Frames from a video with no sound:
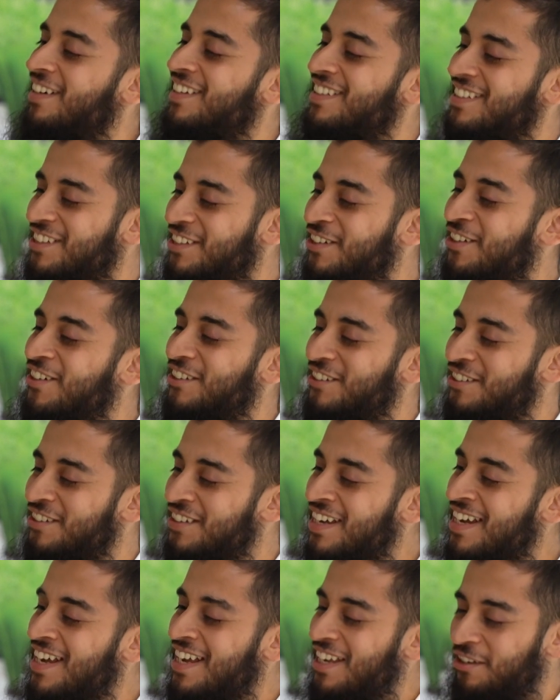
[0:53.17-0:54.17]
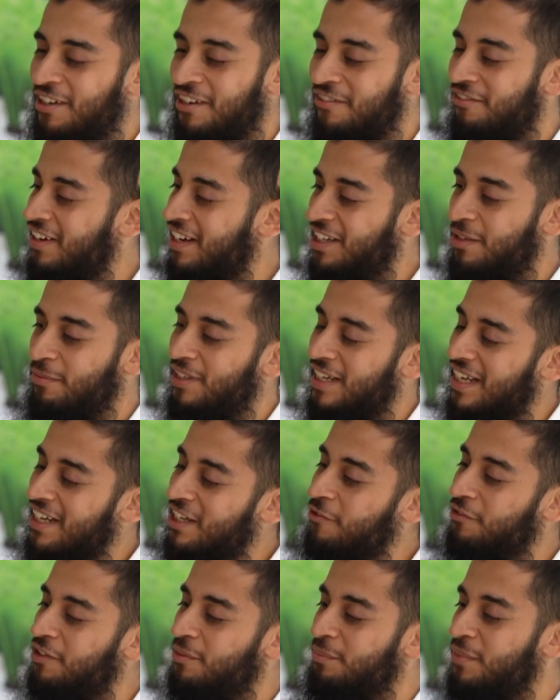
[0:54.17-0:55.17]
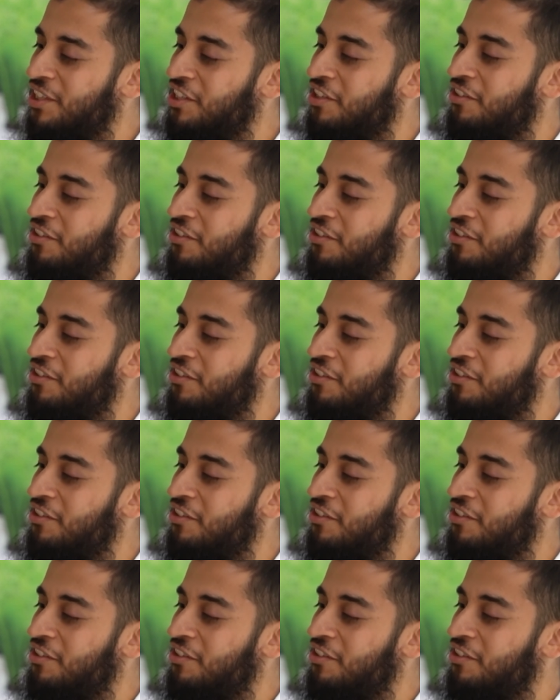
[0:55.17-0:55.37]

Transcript: So you can find them in any of the major